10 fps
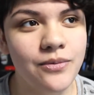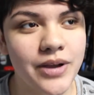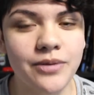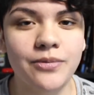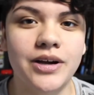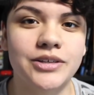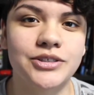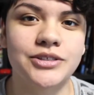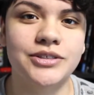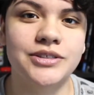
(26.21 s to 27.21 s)
Weight
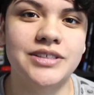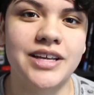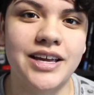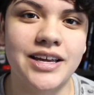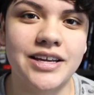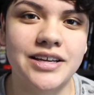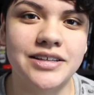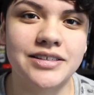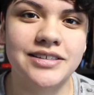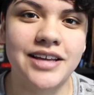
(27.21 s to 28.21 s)
Watchers
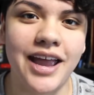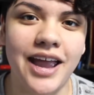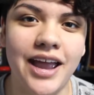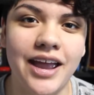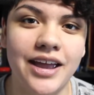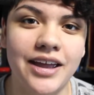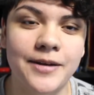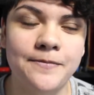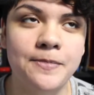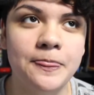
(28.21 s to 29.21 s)
is a